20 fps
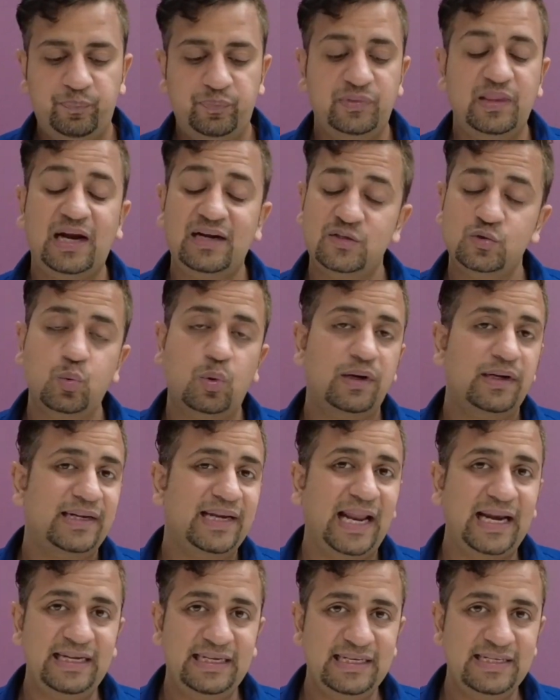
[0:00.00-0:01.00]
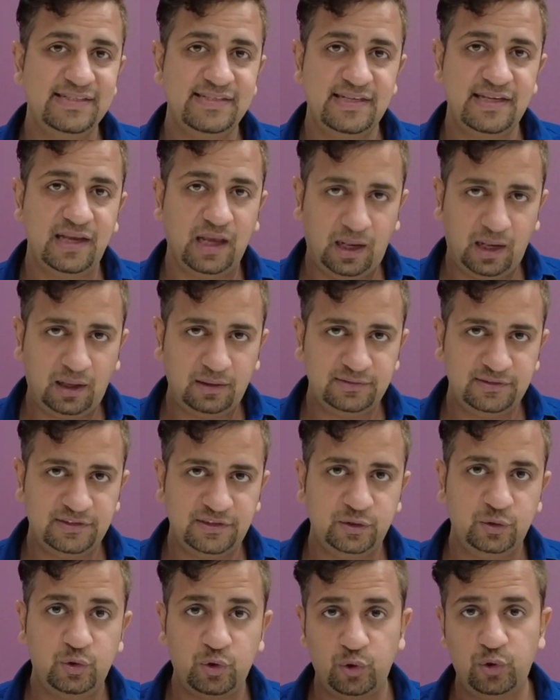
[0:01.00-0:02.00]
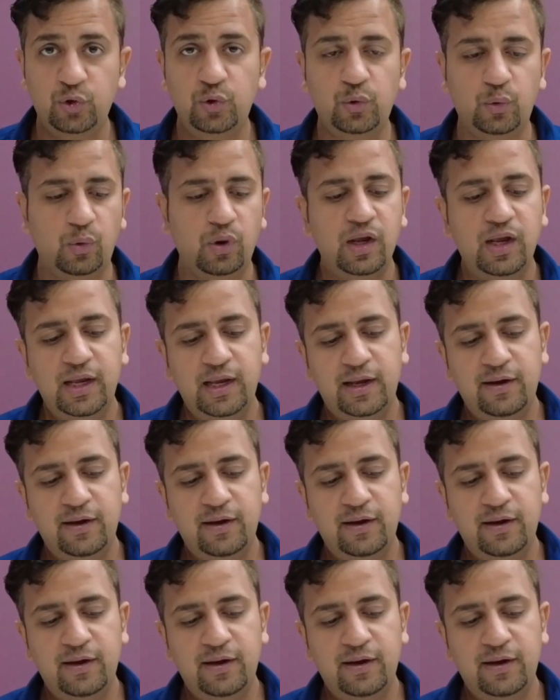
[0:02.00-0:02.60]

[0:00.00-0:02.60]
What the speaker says: That's what 19C allows you to do.